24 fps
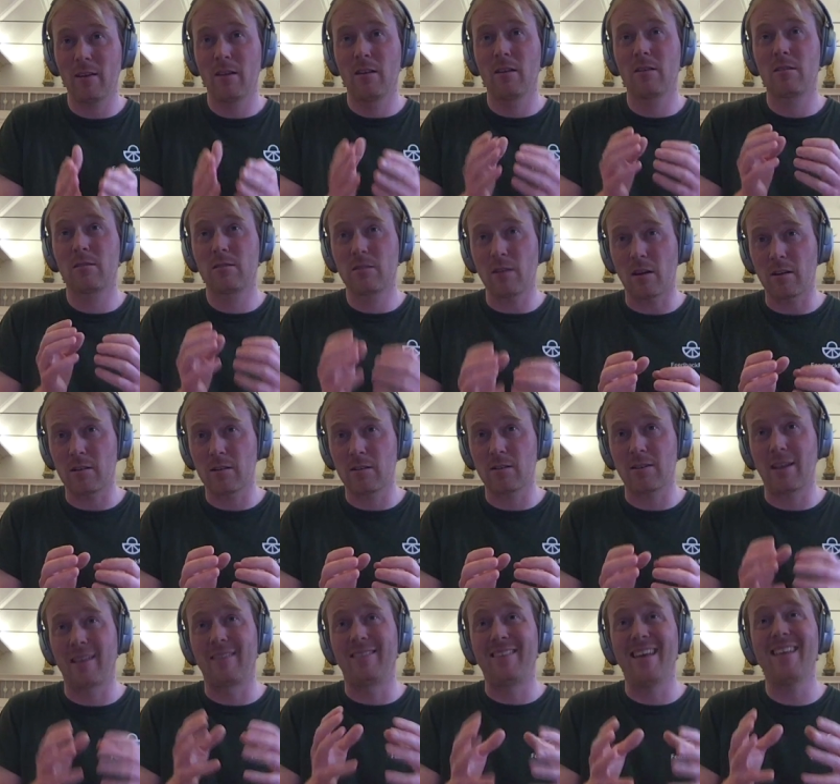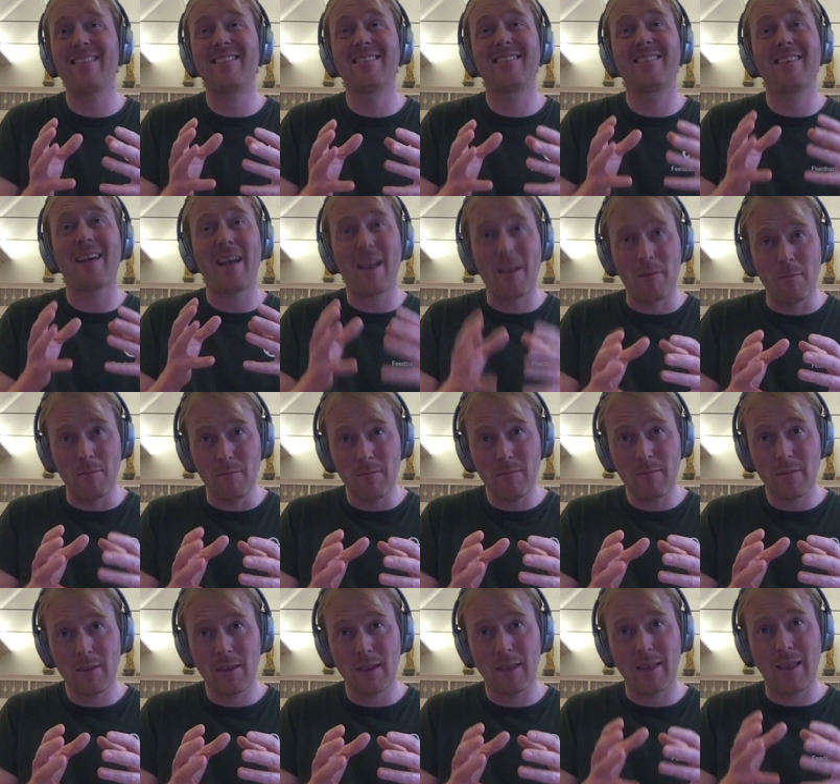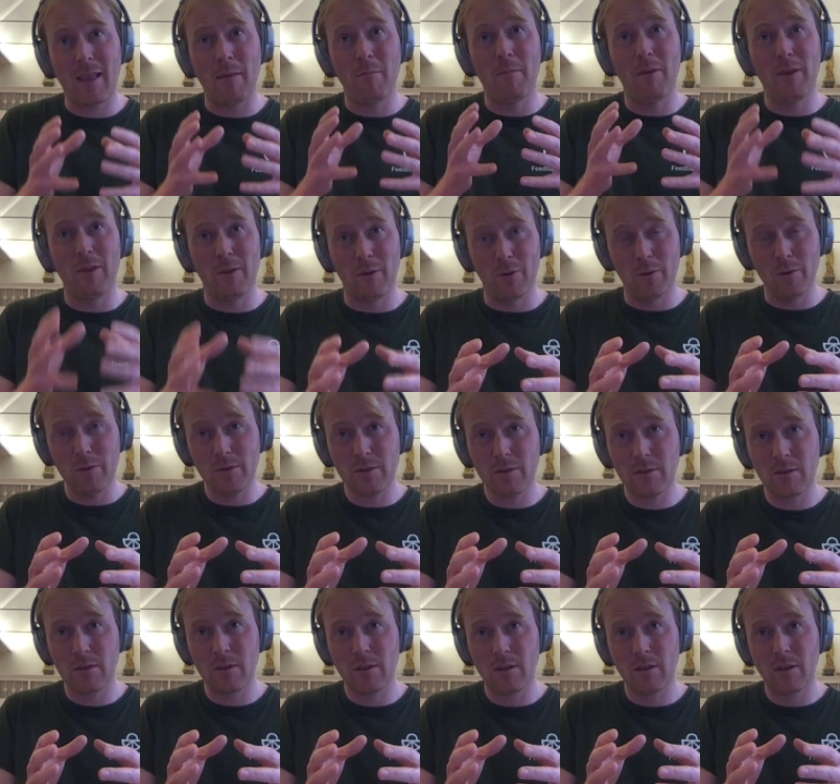such that that time can be used